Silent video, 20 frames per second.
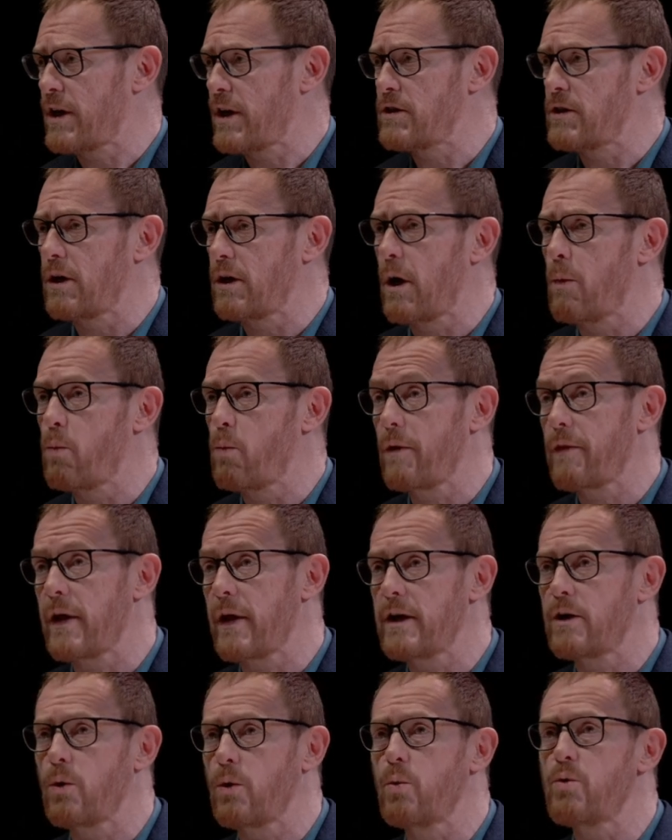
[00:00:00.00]
setting up what
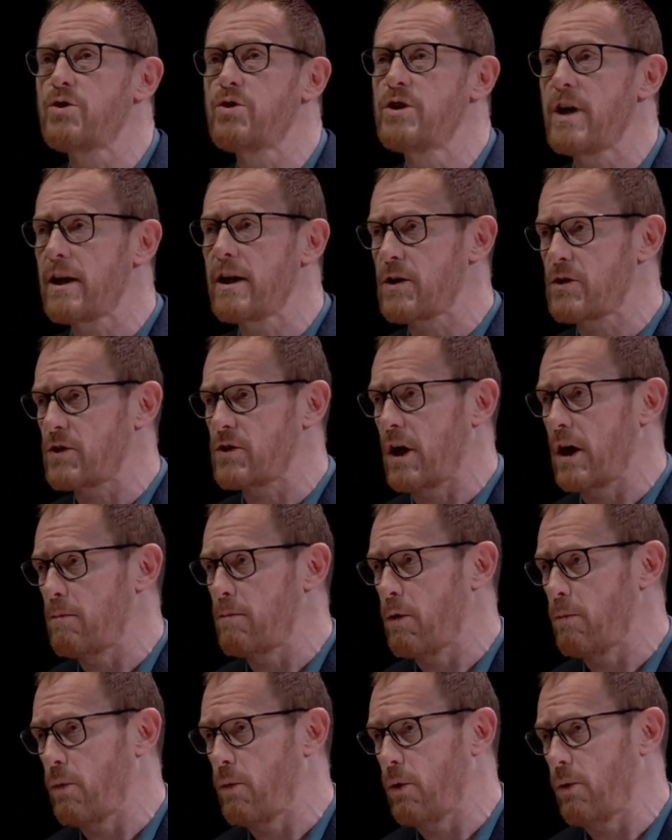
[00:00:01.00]
they called
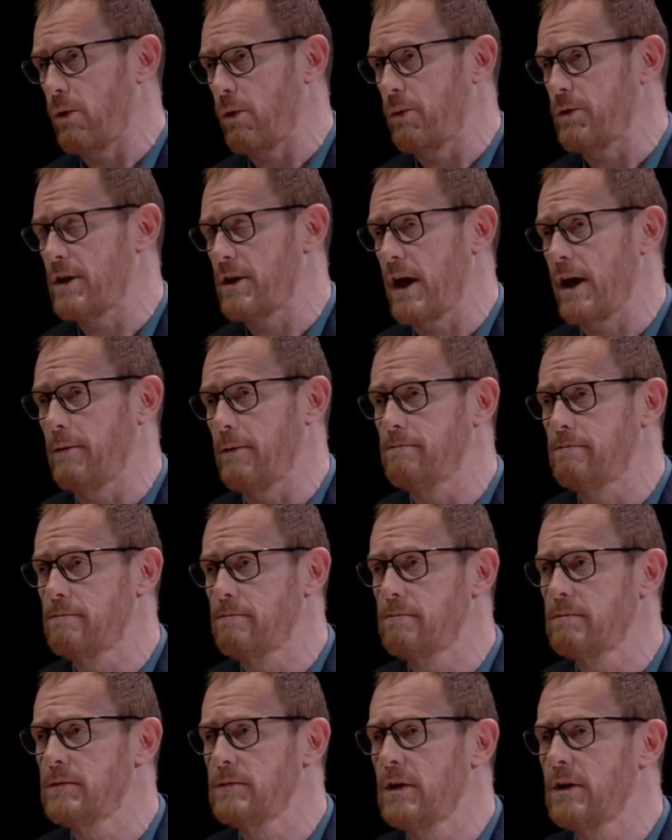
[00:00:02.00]
Genocide Memorial Day.
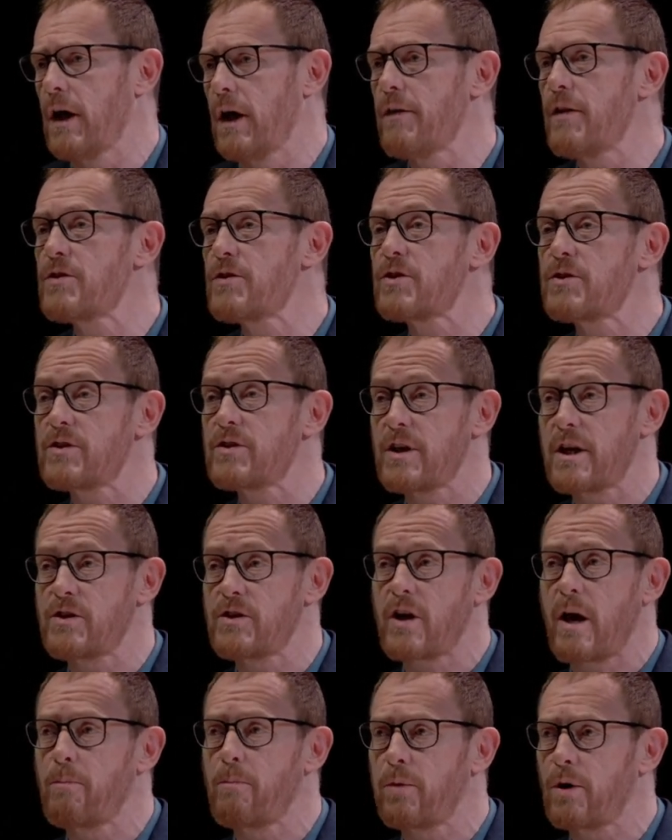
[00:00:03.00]
And this is an
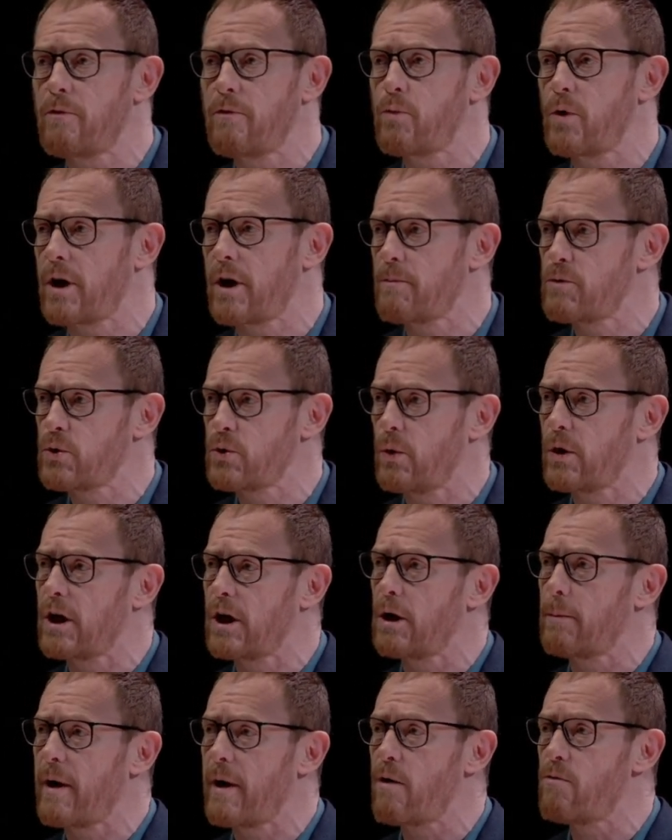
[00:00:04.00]
example of what I'm
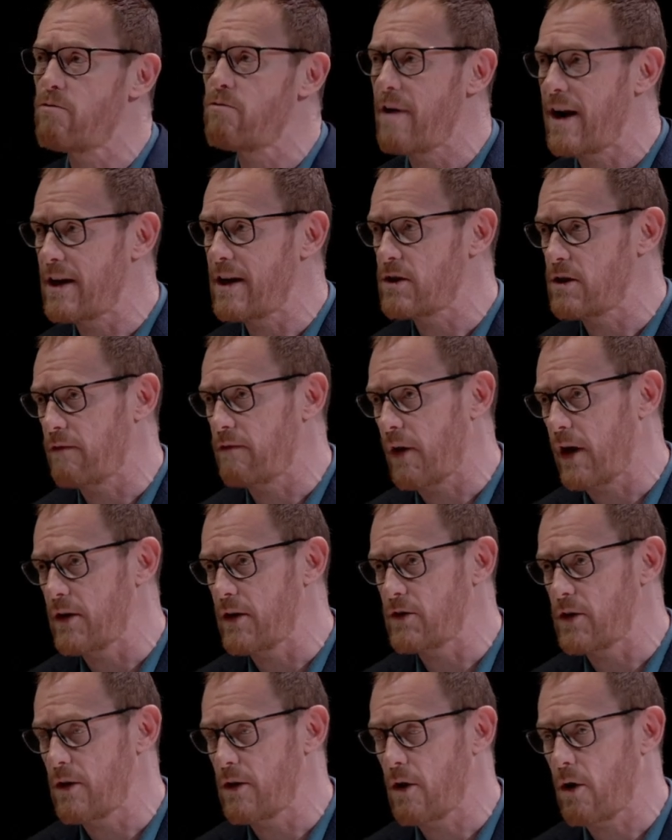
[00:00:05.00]
talking about,
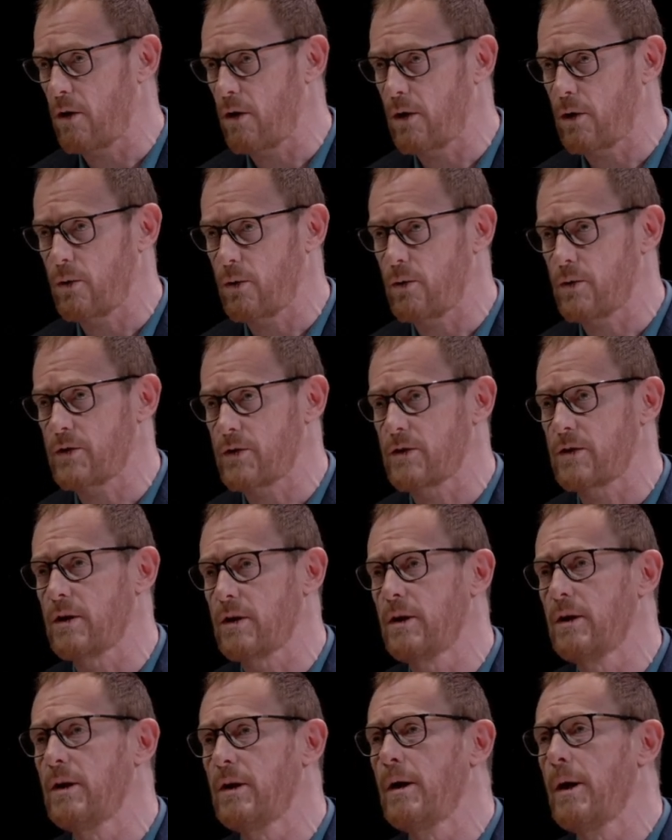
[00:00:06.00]
relativizing the
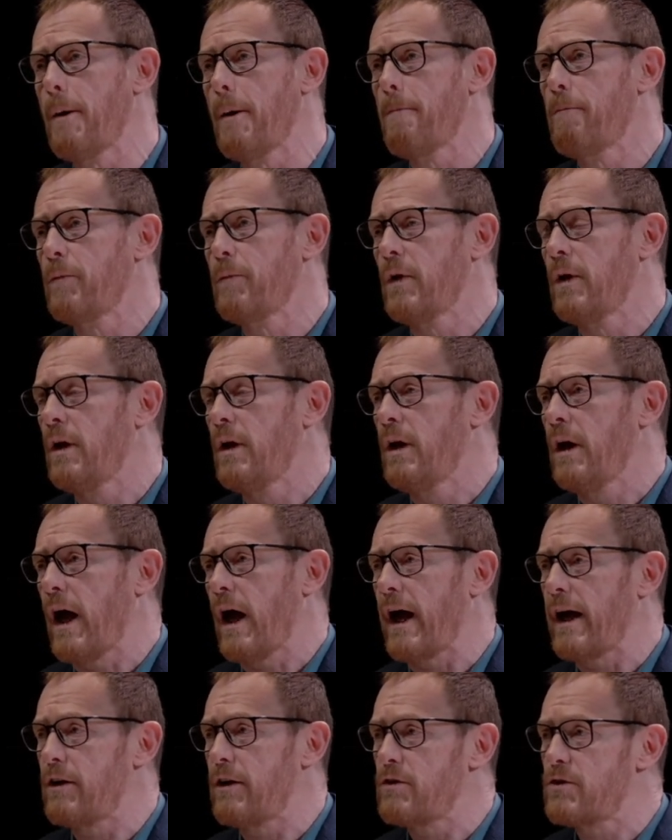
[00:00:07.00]
Holocaust.
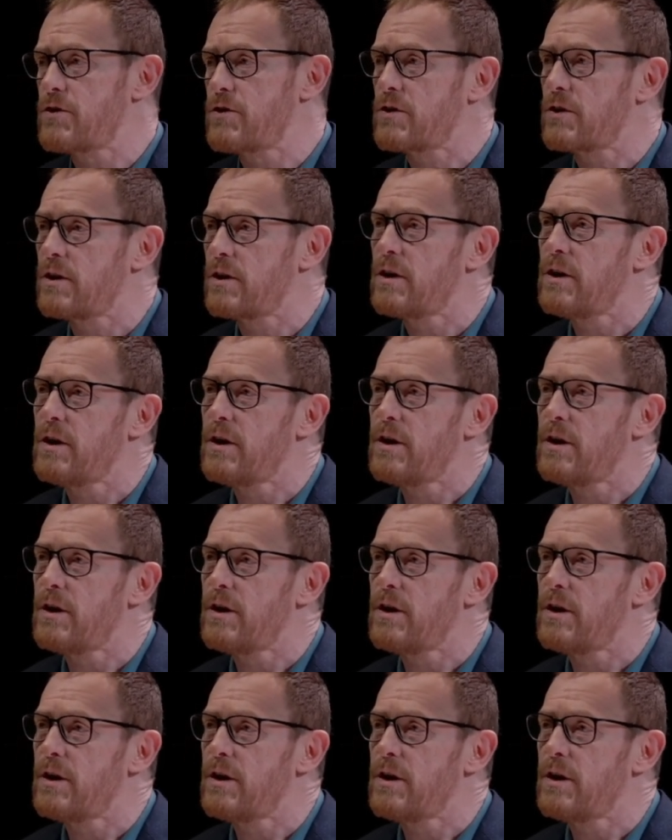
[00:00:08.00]
And